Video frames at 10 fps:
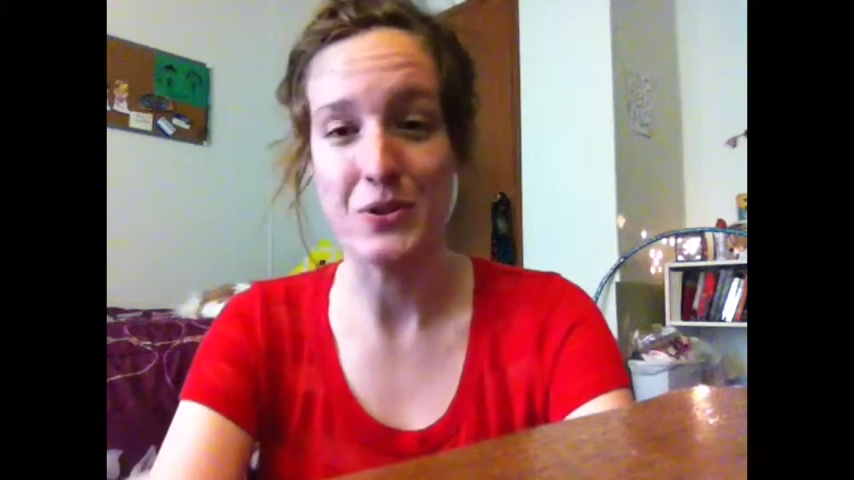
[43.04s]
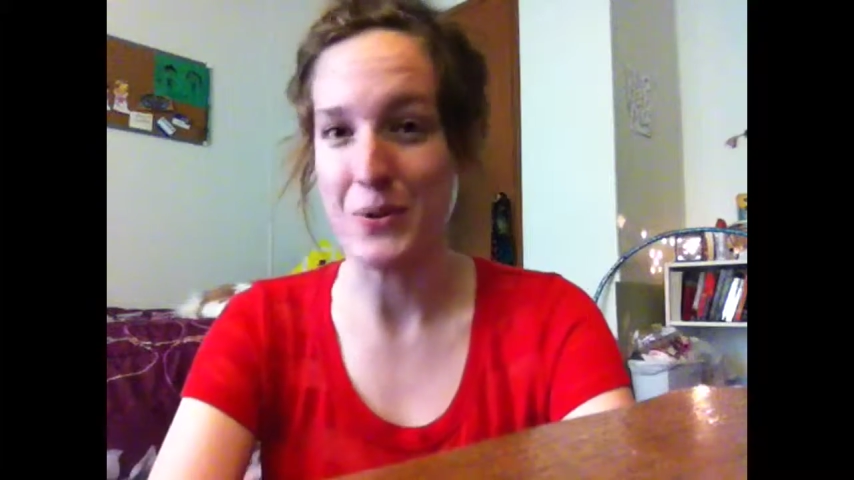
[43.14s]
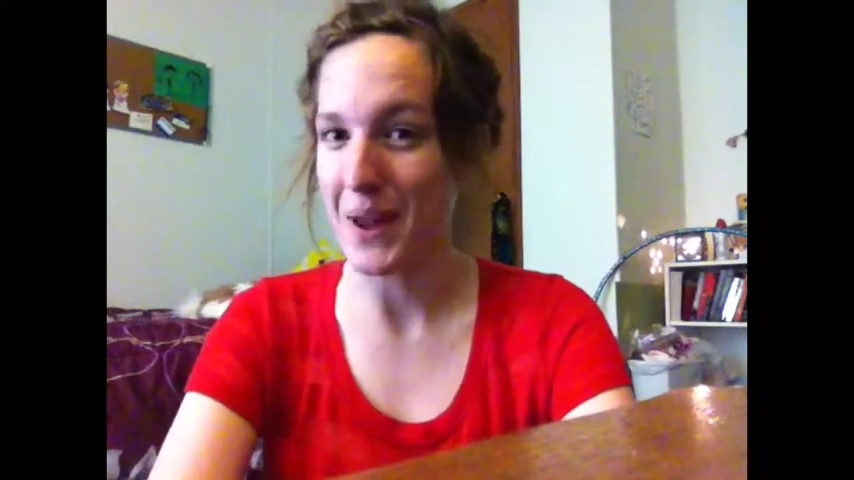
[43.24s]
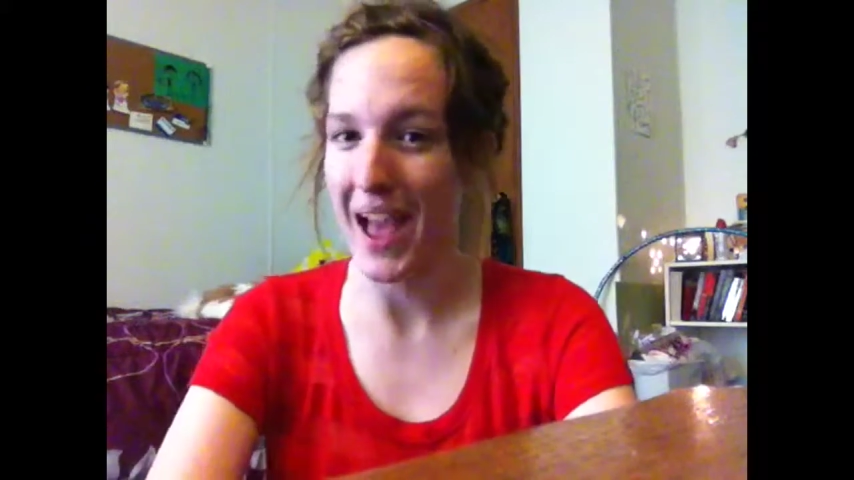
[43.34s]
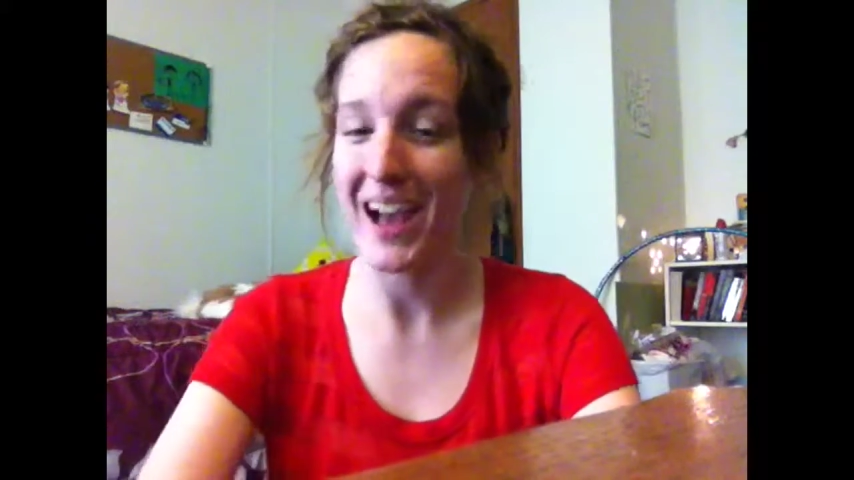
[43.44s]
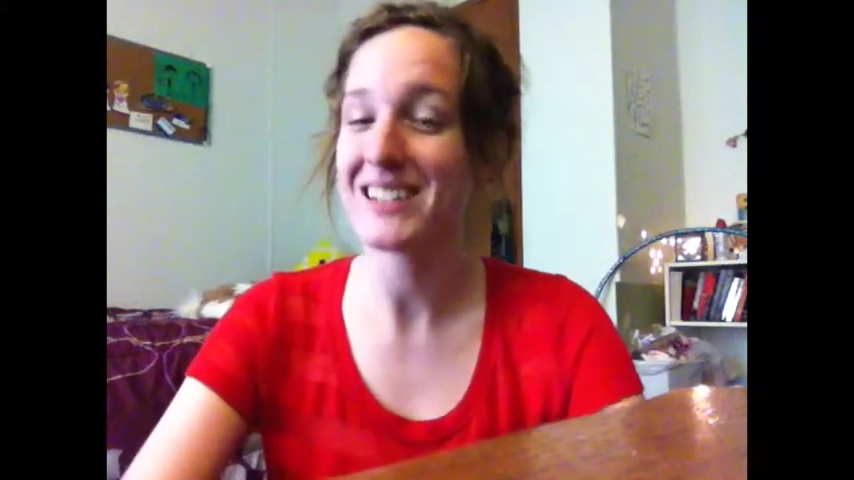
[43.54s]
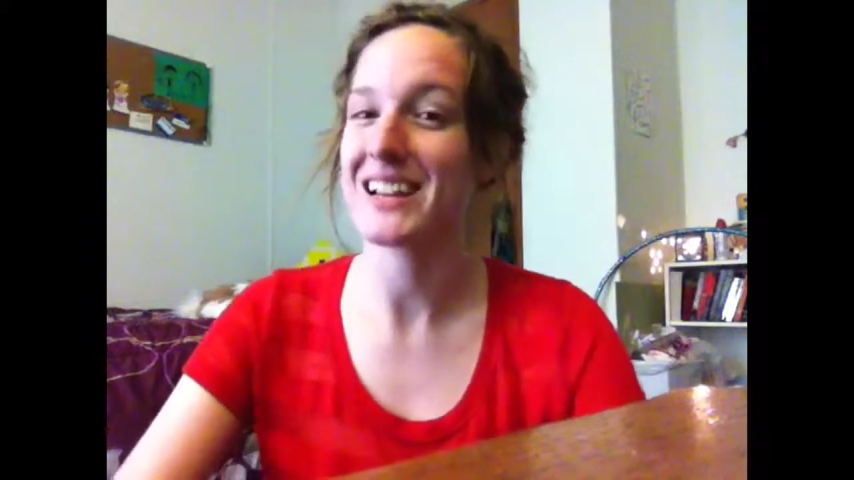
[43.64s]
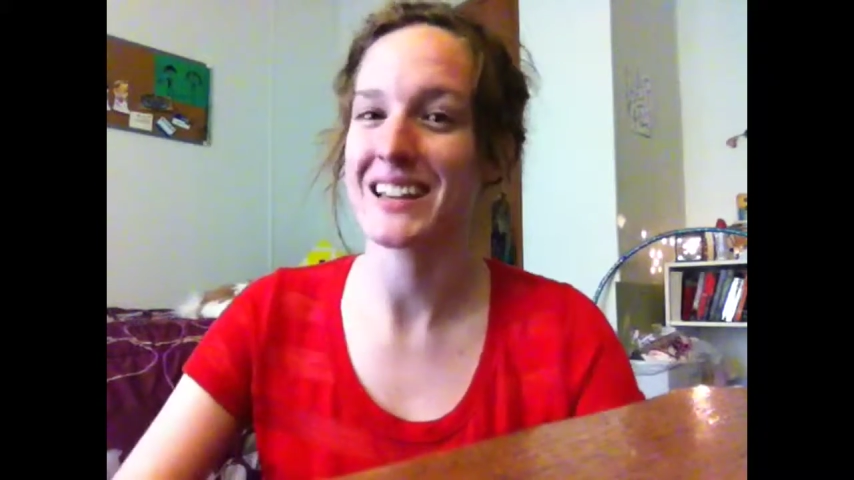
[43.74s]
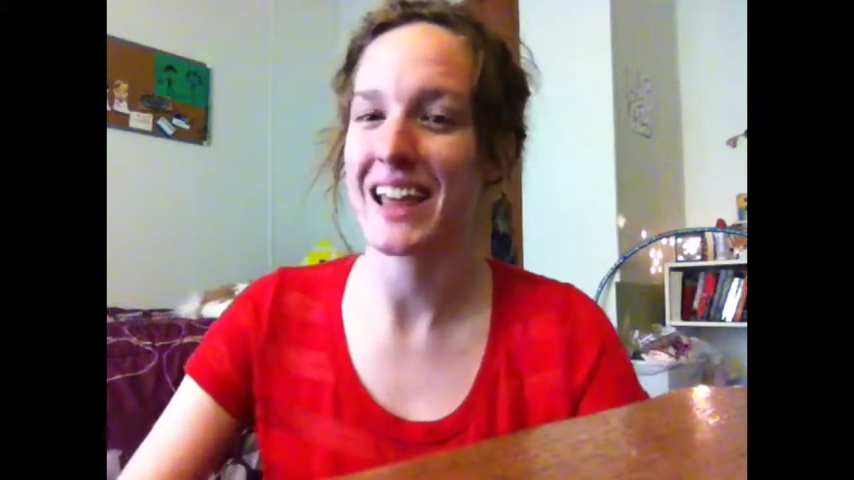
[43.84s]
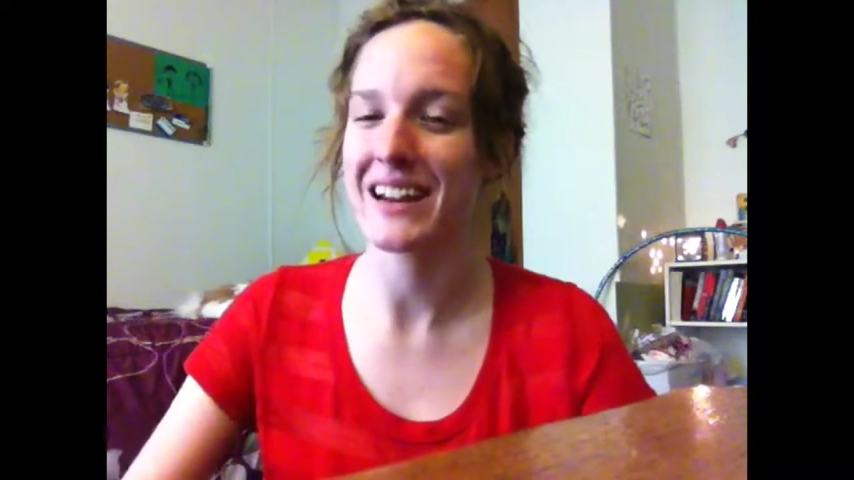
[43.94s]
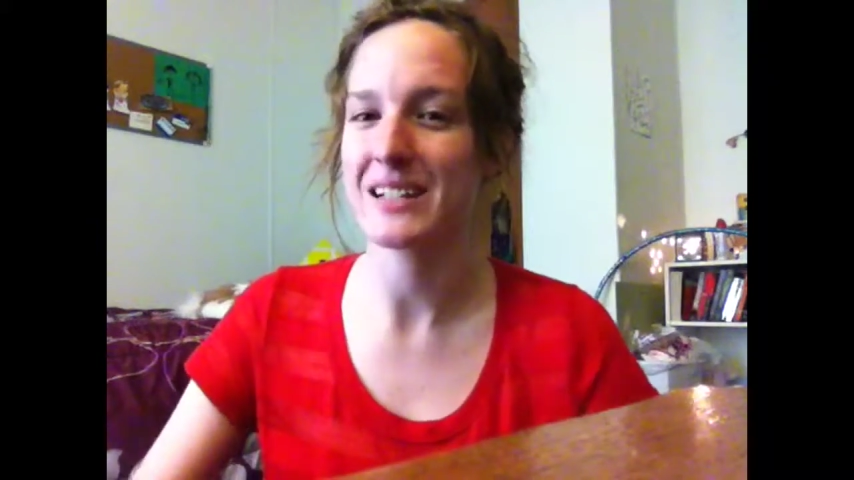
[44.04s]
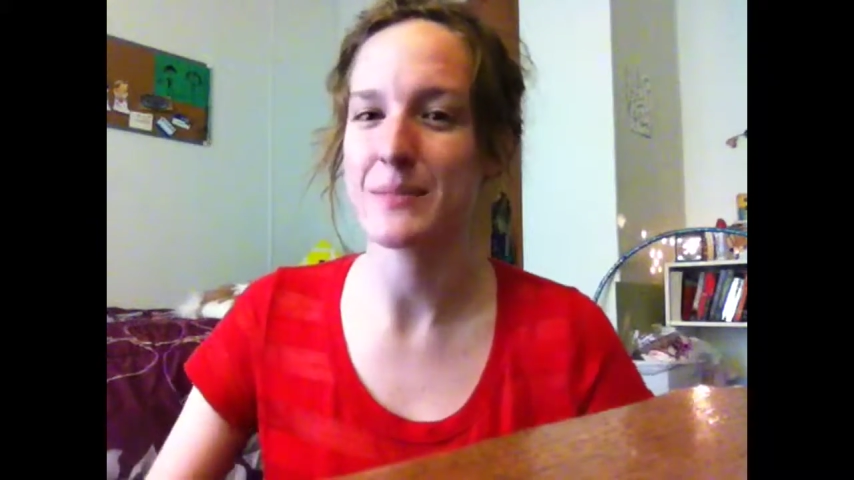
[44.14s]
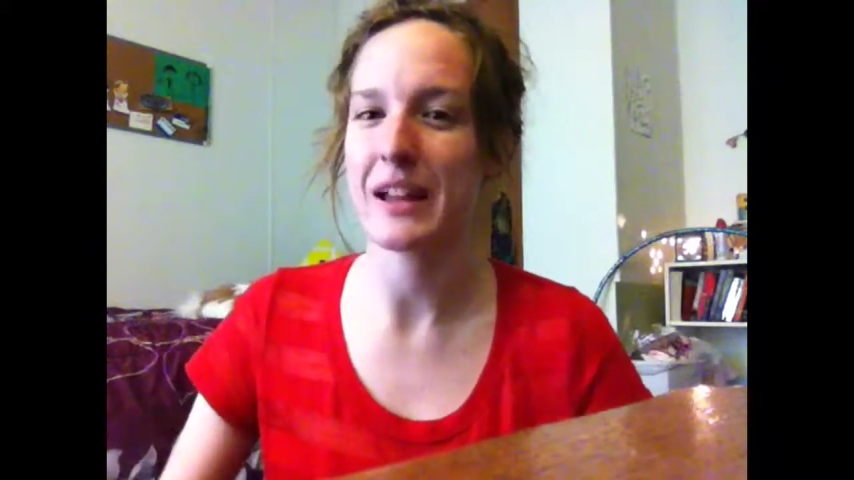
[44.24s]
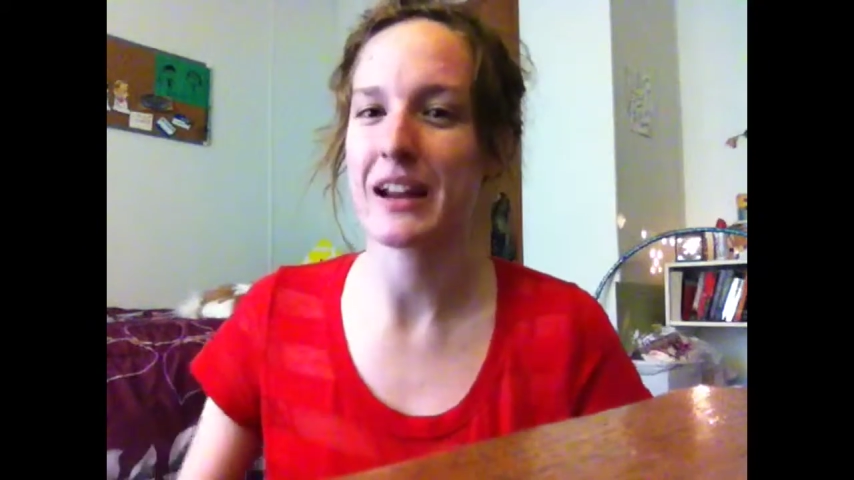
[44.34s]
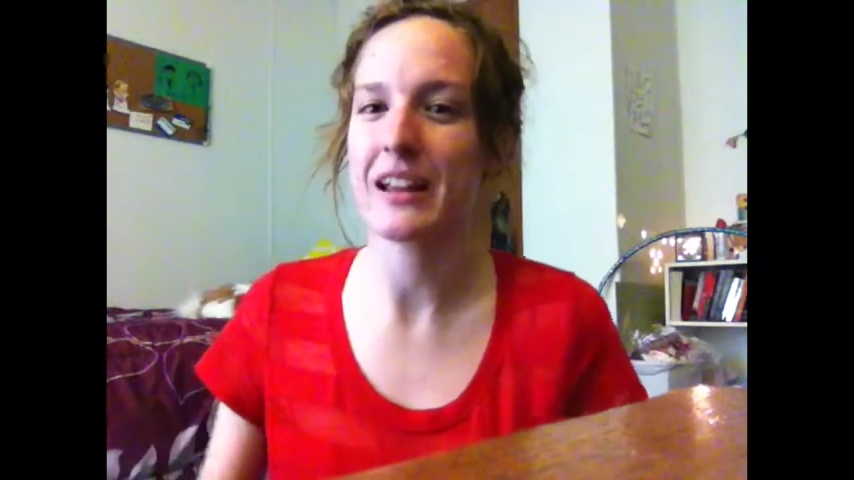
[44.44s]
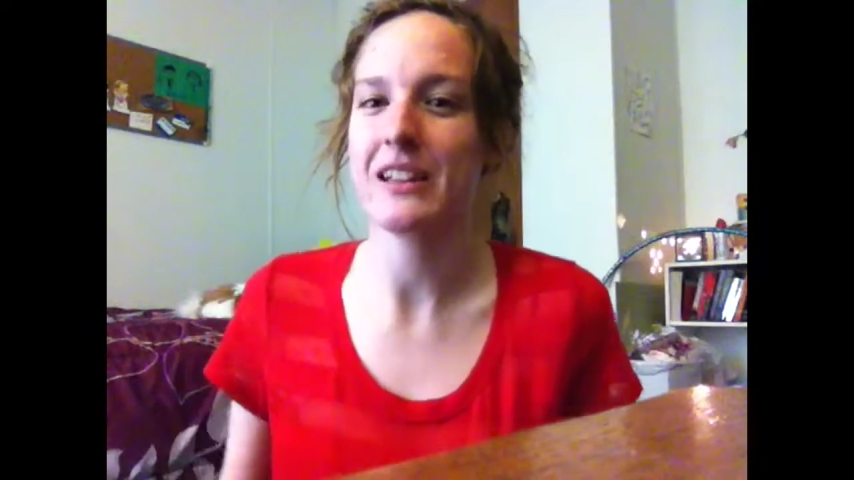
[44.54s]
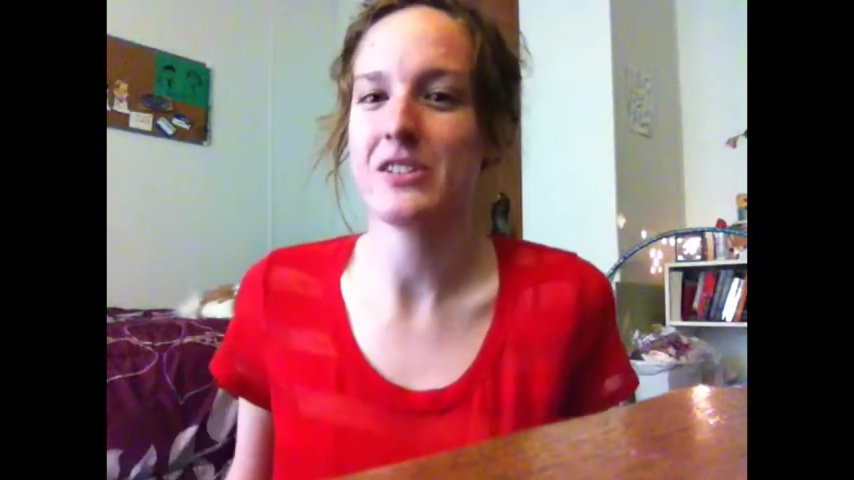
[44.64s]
don't ask. I can't explain it.